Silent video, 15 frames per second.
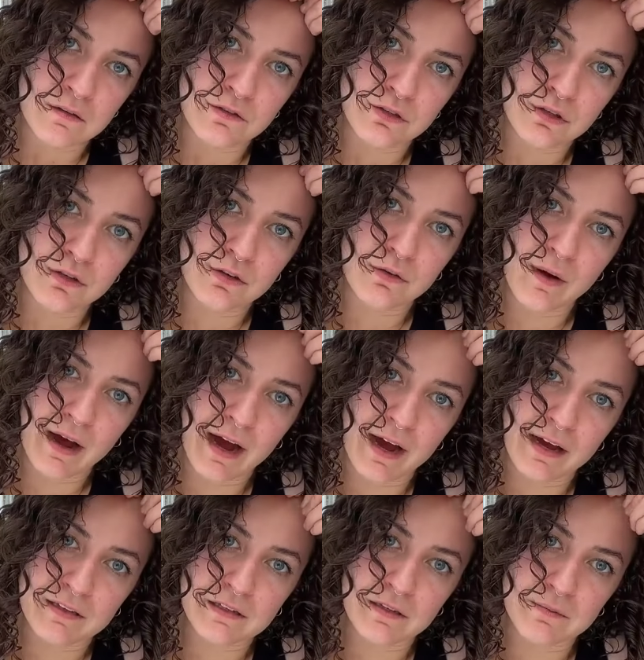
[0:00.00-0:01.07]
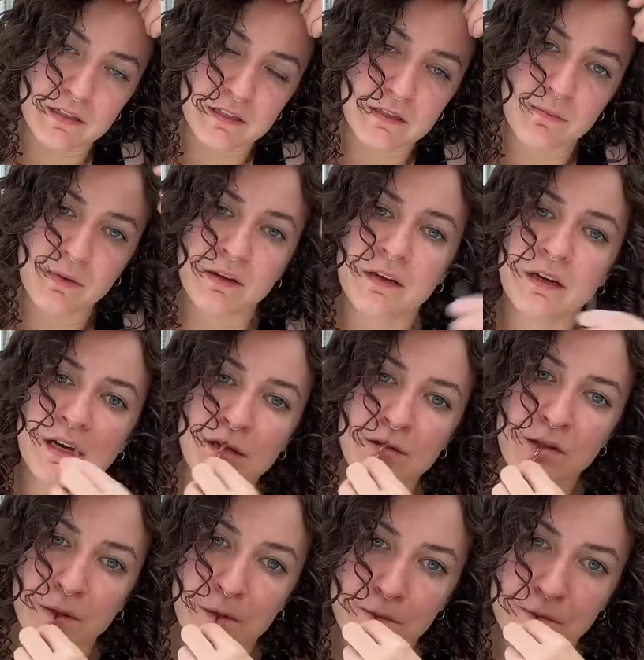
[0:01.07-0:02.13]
to add some stability.